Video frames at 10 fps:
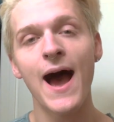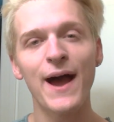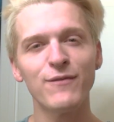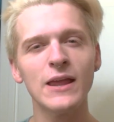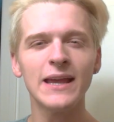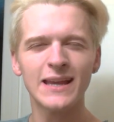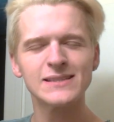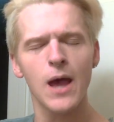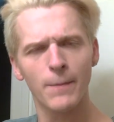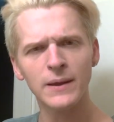I feel like
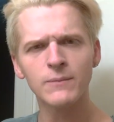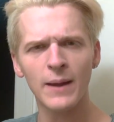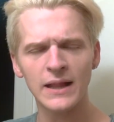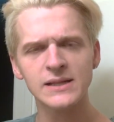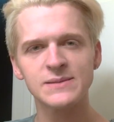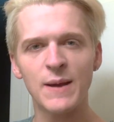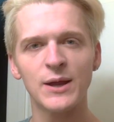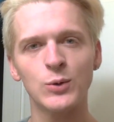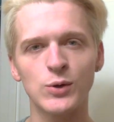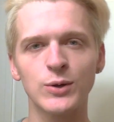it's helping balance
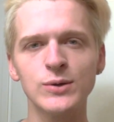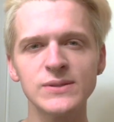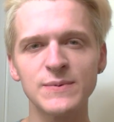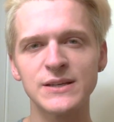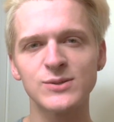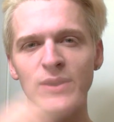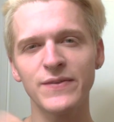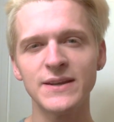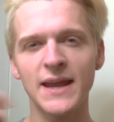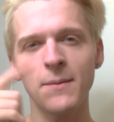my oils, because
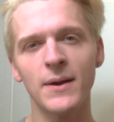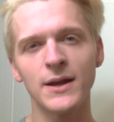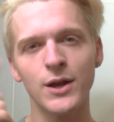throughout the day my